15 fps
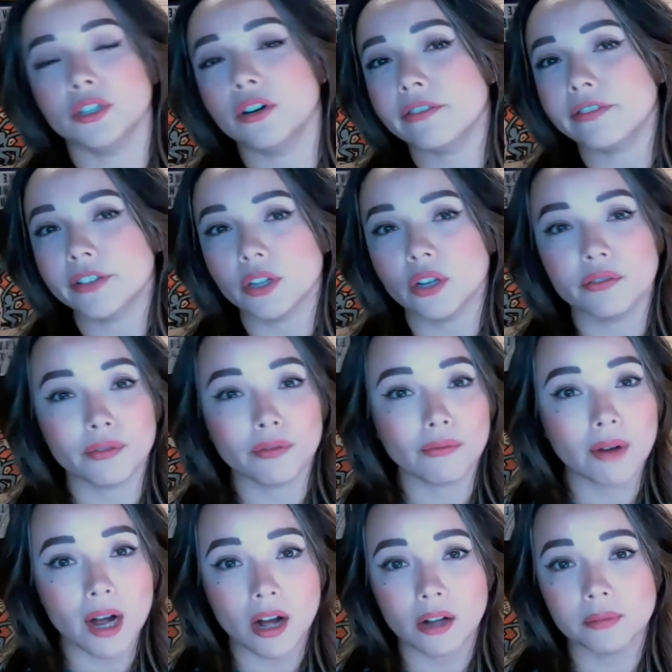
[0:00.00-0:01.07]
you don't feel
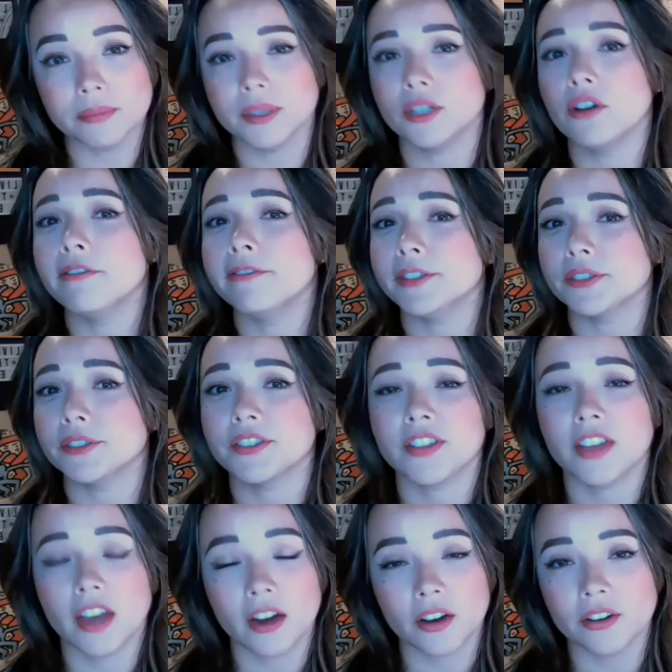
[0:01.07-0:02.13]
overwhelmed, you don't feel
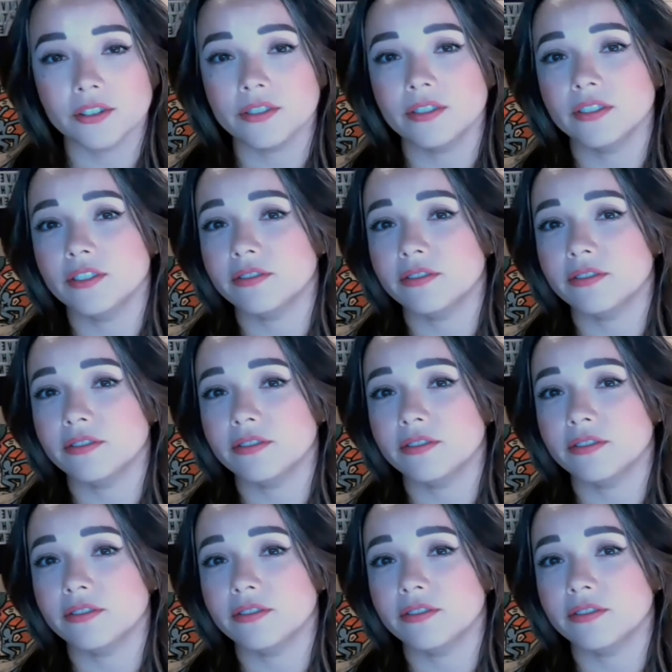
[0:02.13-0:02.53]
scared.